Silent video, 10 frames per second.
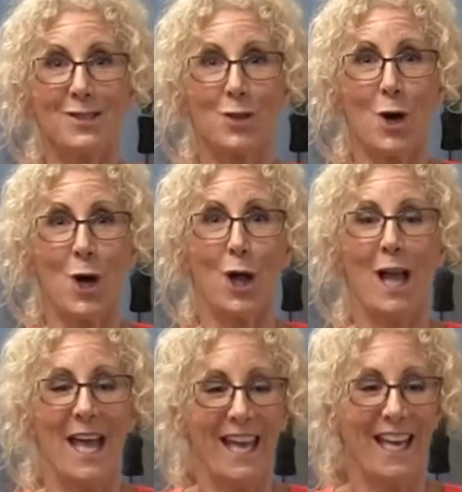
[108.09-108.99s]
and tall.
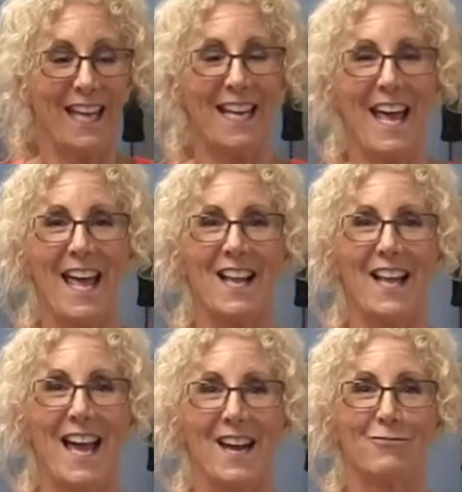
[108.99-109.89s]
Inhale
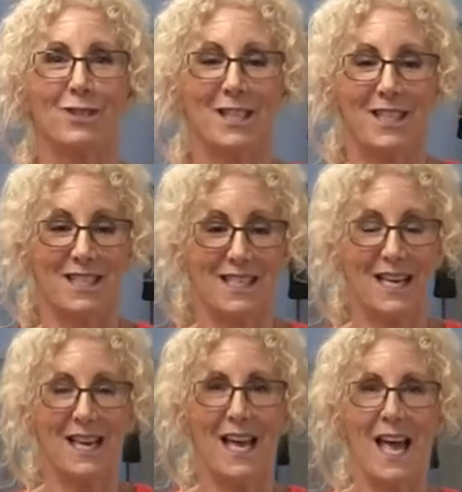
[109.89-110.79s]
and release.